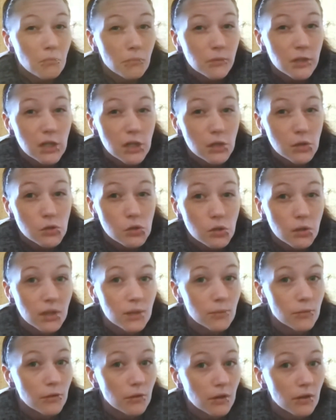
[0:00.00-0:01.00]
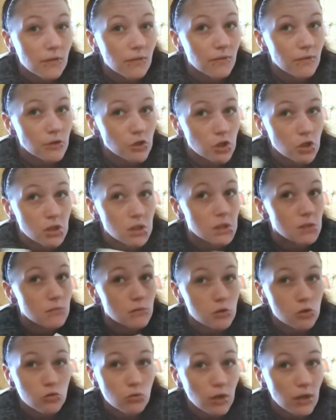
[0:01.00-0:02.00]
usually more of just
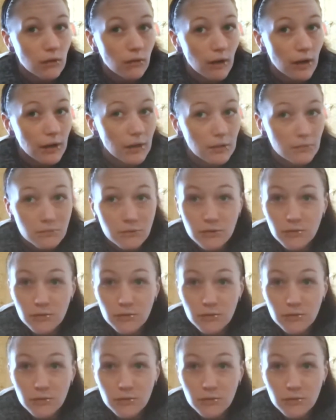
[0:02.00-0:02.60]
straight light.